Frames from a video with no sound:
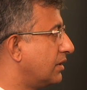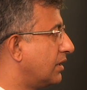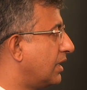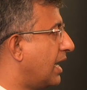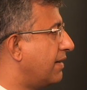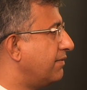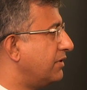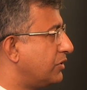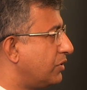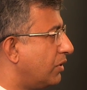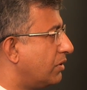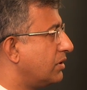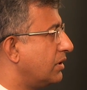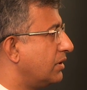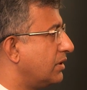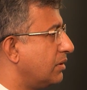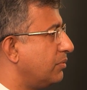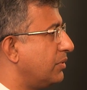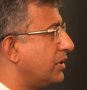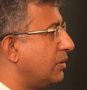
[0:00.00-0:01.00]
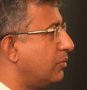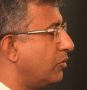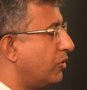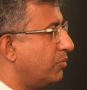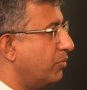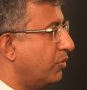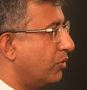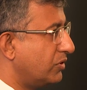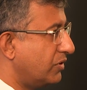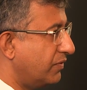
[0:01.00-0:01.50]
I will talk a little bit about
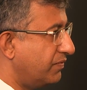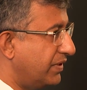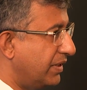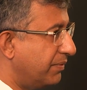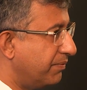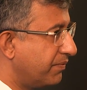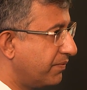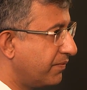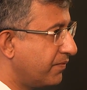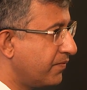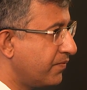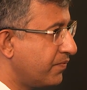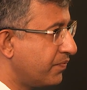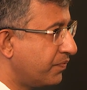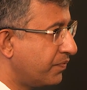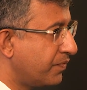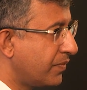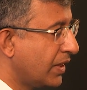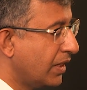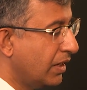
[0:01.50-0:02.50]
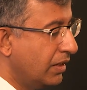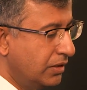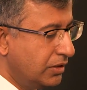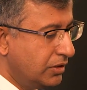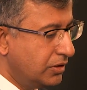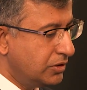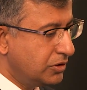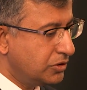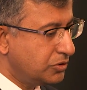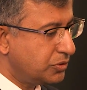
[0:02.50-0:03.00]
both of them.
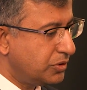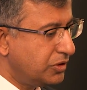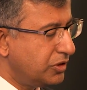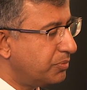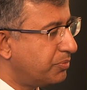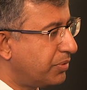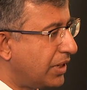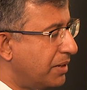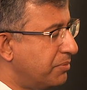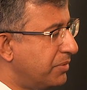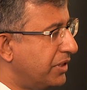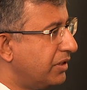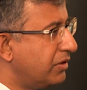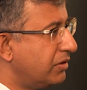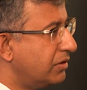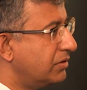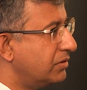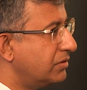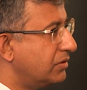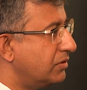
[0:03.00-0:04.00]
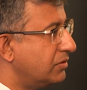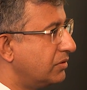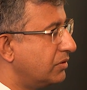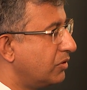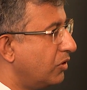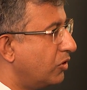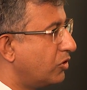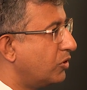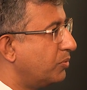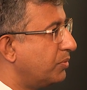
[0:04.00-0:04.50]
So in your primary
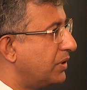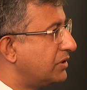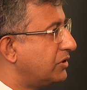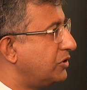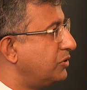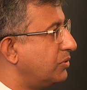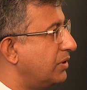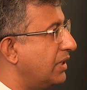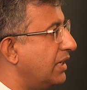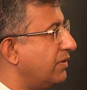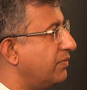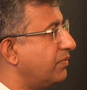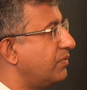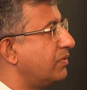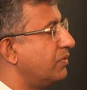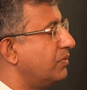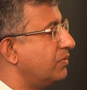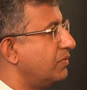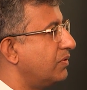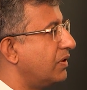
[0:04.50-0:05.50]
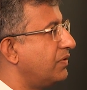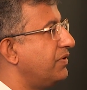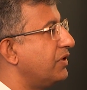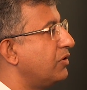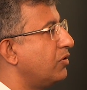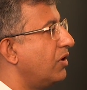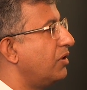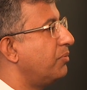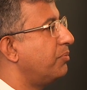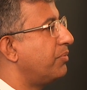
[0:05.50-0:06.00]
glaucomas, you have what we
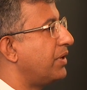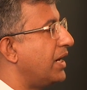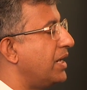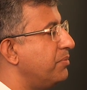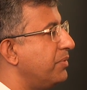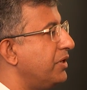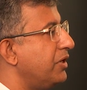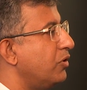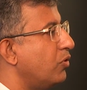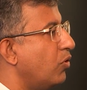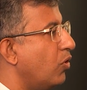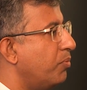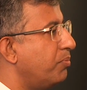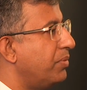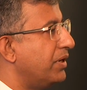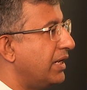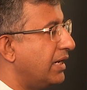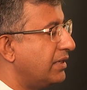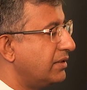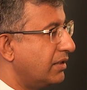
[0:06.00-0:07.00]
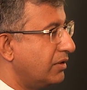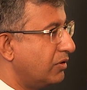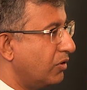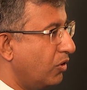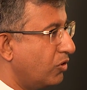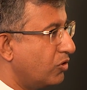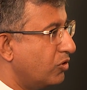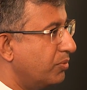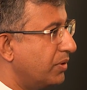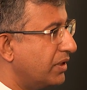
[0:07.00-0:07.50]
call primary open angle
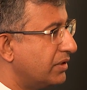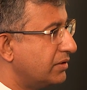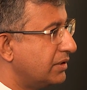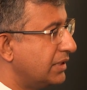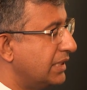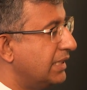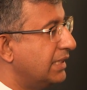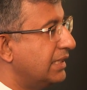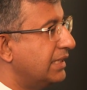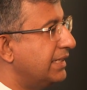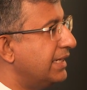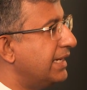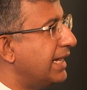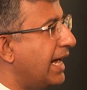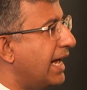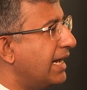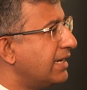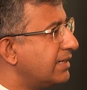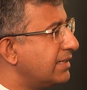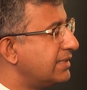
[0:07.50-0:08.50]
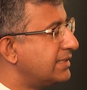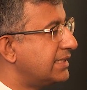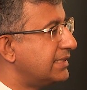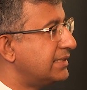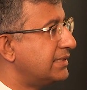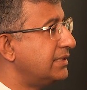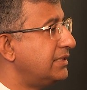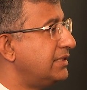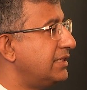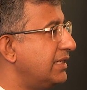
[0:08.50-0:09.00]
glaucoma. The angle is
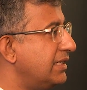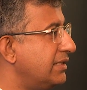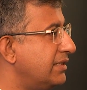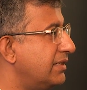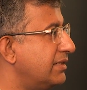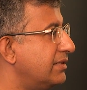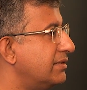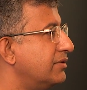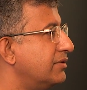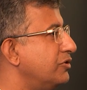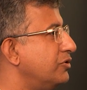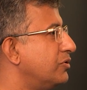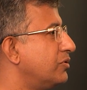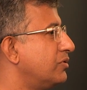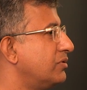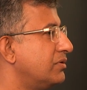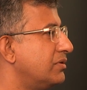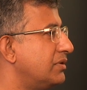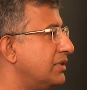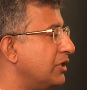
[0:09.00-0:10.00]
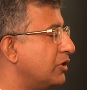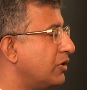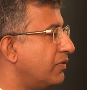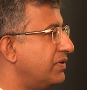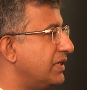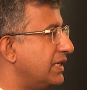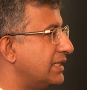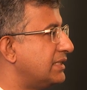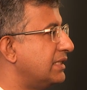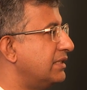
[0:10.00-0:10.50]
essentially that you think of
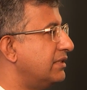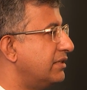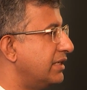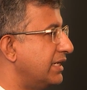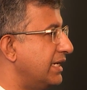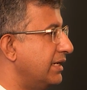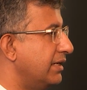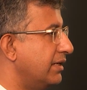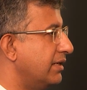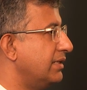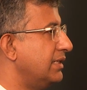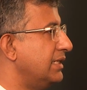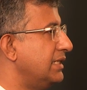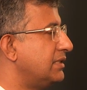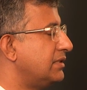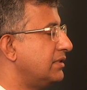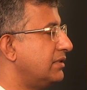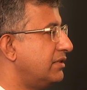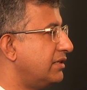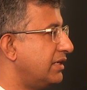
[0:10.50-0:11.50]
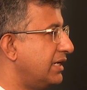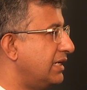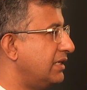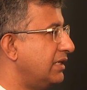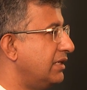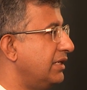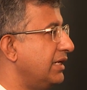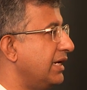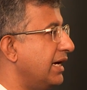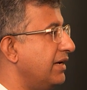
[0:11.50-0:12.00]
it as a drain. It's a drain
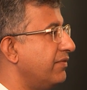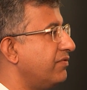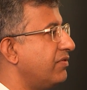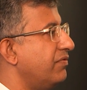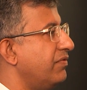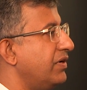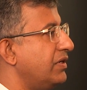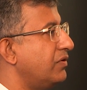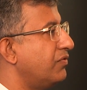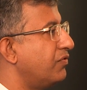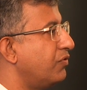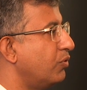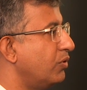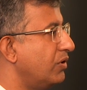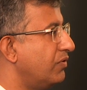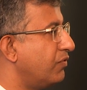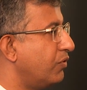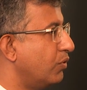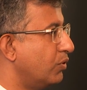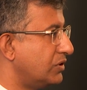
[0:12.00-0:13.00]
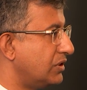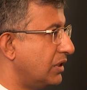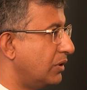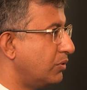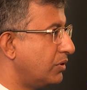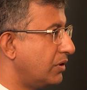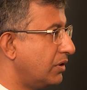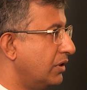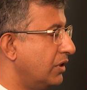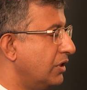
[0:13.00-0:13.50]
in the eye from where the fluid flows out.
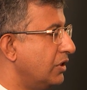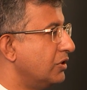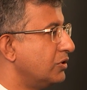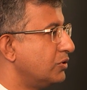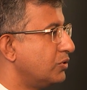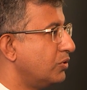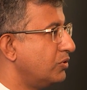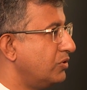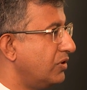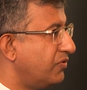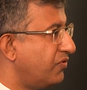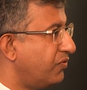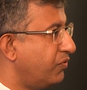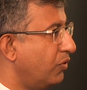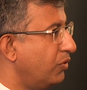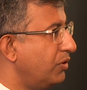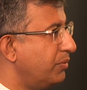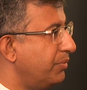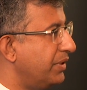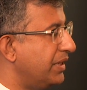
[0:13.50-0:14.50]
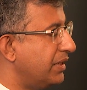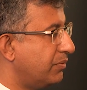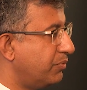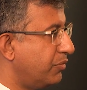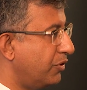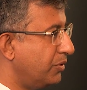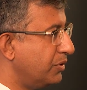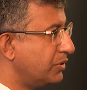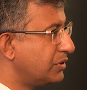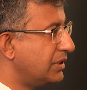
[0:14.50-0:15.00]
So you have fluid being
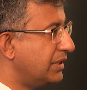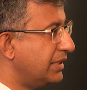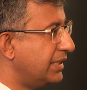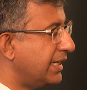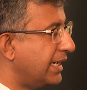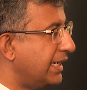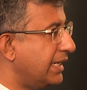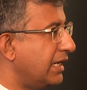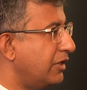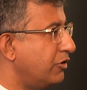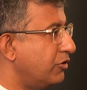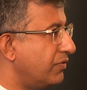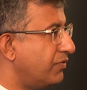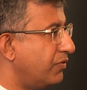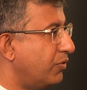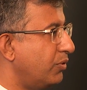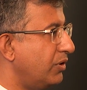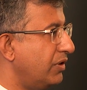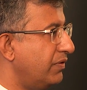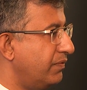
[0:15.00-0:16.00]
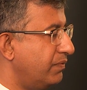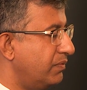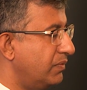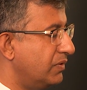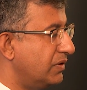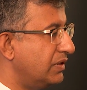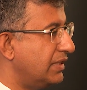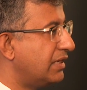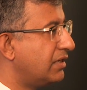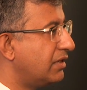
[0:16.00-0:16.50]
produced in the eye and you have fluid
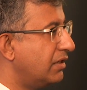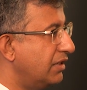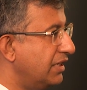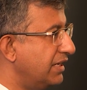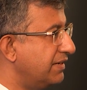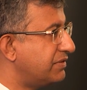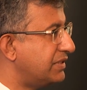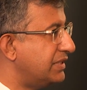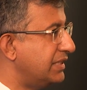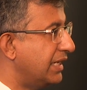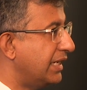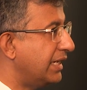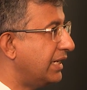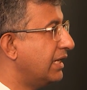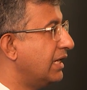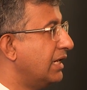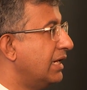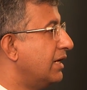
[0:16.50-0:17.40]
that leaves the eye.